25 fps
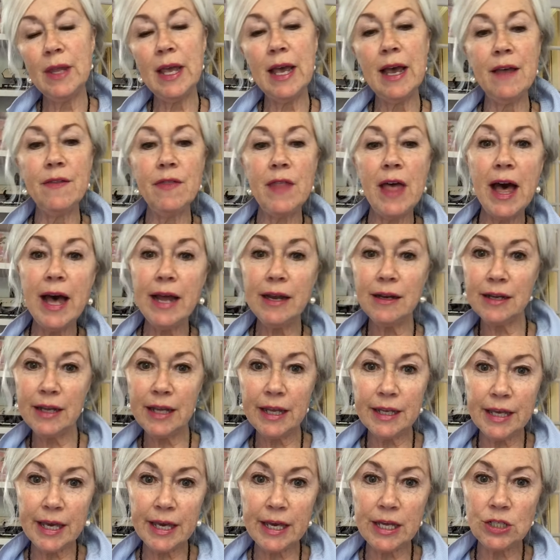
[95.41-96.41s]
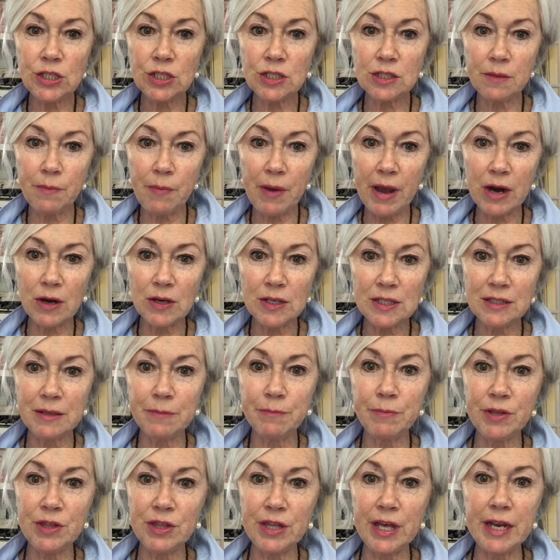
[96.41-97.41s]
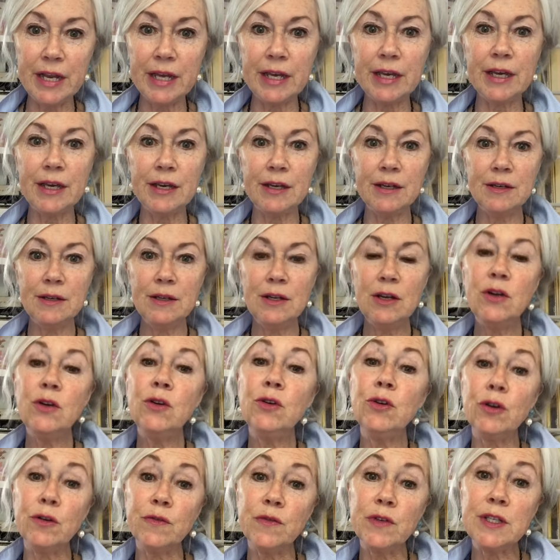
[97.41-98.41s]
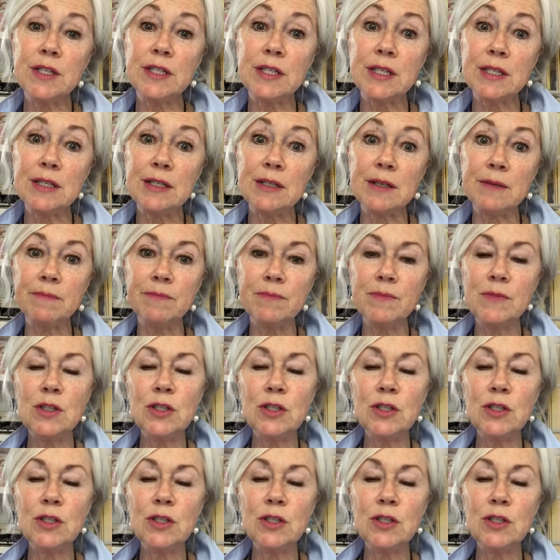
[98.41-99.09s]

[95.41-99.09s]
and that engages the parasympathetic nervous system.